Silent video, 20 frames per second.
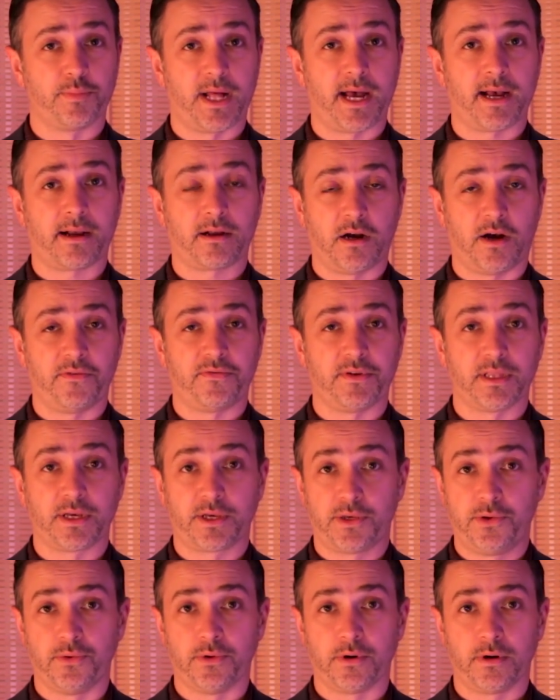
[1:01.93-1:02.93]
Black Coffee
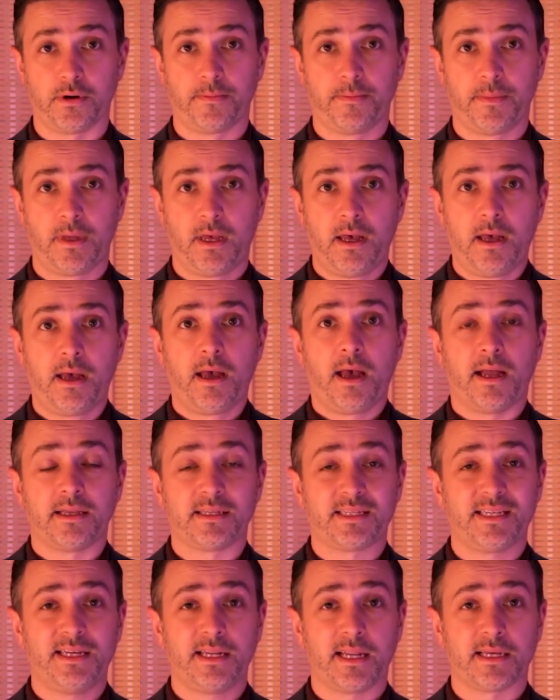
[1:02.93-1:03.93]
Liqueur.
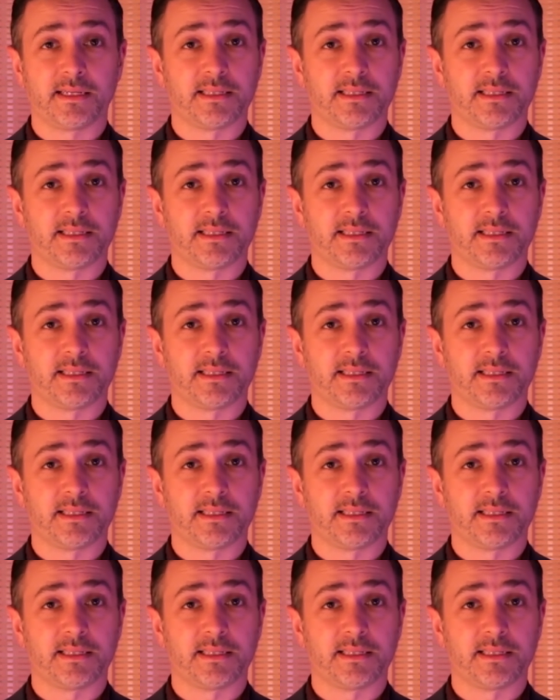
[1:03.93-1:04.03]
And seeing